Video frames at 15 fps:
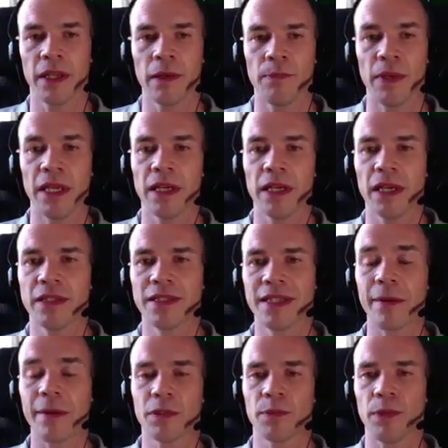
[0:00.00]
being
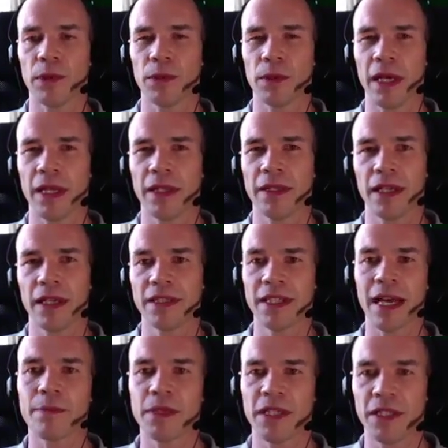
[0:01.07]
adaptable and
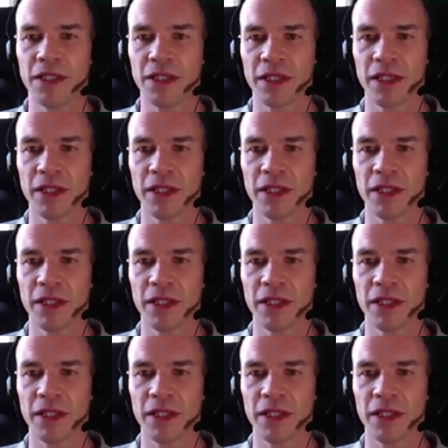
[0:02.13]
adapted.